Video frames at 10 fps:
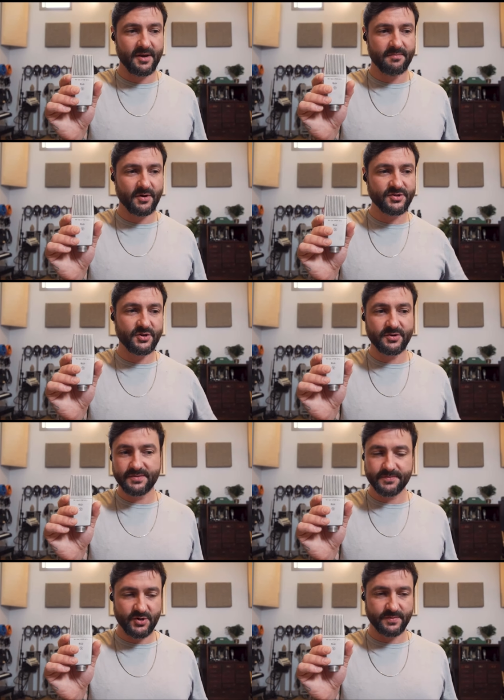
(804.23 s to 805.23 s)
most
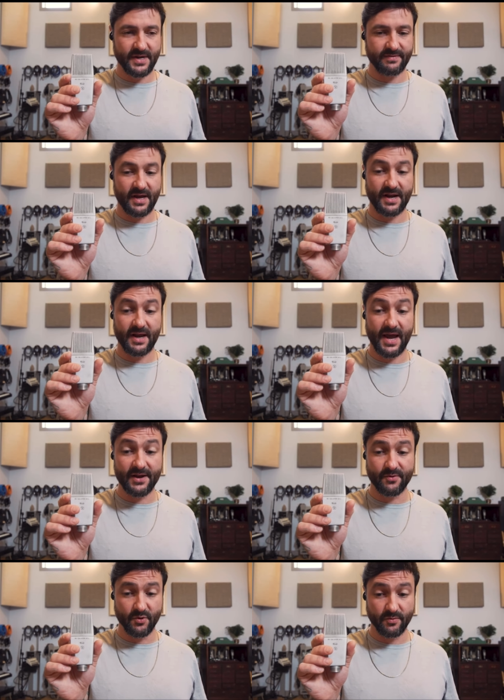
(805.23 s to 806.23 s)
tubes, tubes have a lot of
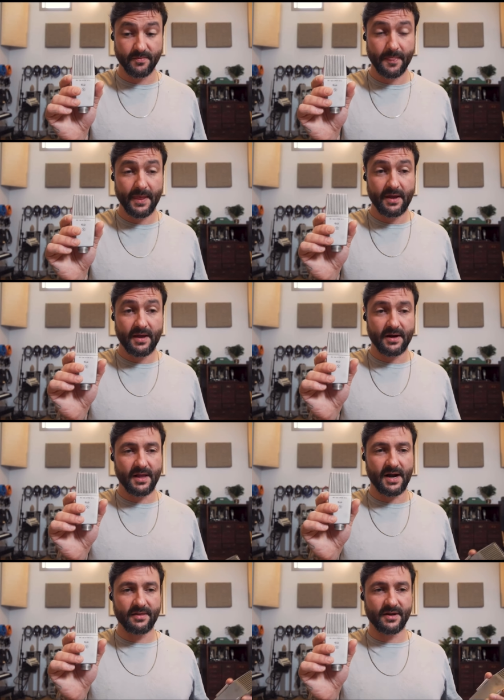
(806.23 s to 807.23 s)
headroom and a
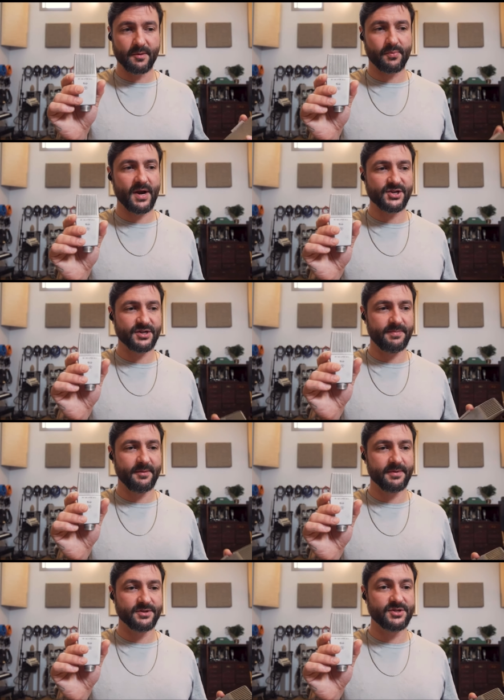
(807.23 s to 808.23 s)
lot of the compression
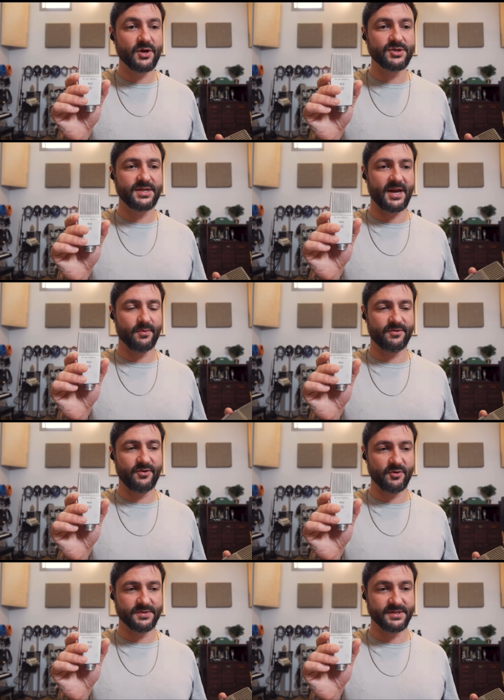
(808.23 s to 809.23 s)
people associate with
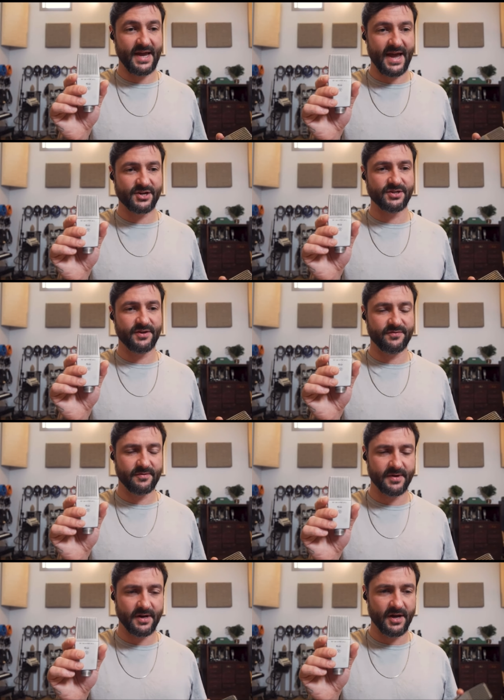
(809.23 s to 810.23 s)
tubes is actually
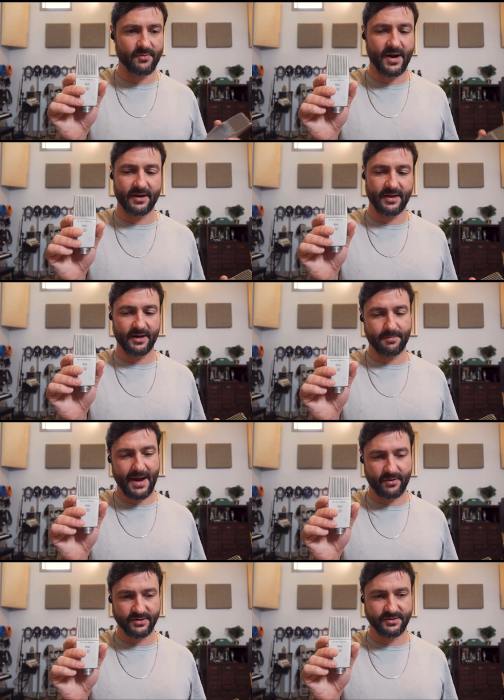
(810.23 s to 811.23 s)
from an unregulated
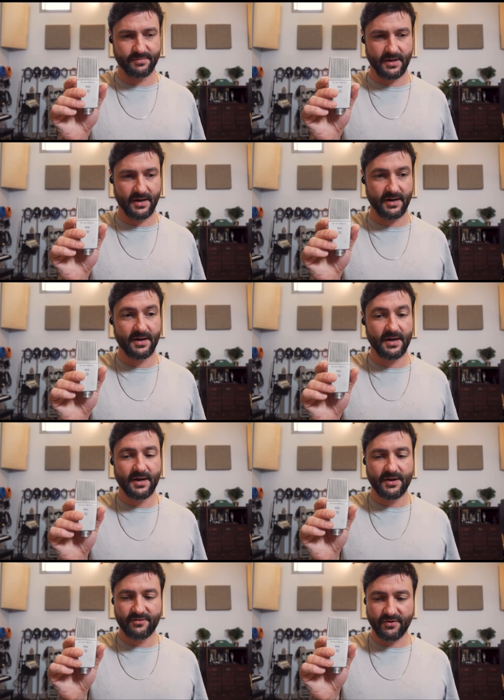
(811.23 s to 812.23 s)
power supply,
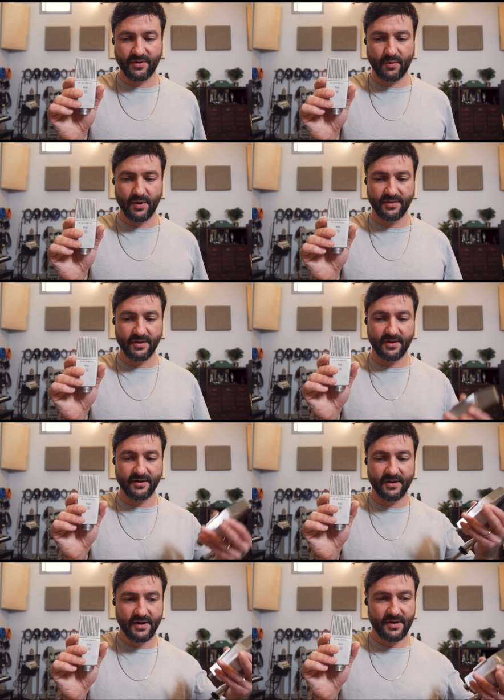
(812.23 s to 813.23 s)
so that when the